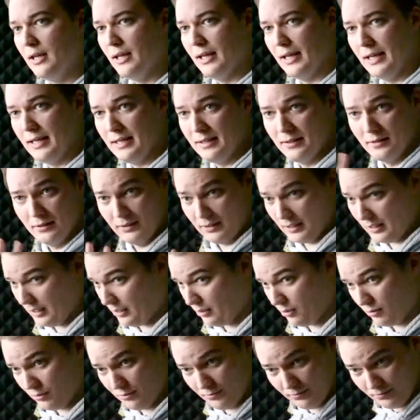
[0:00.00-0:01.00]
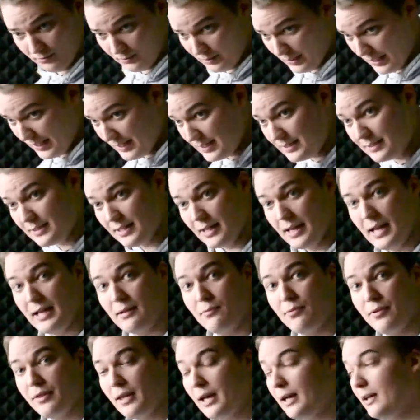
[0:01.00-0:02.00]
and how they
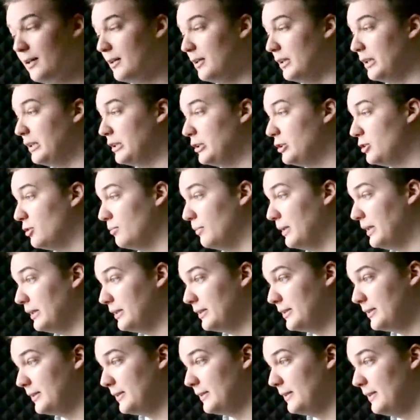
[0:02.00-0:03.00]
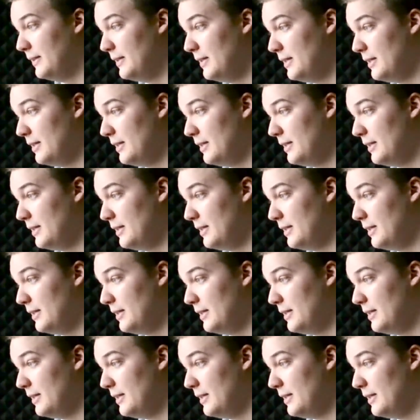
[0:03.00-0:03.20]
interact with other instruments.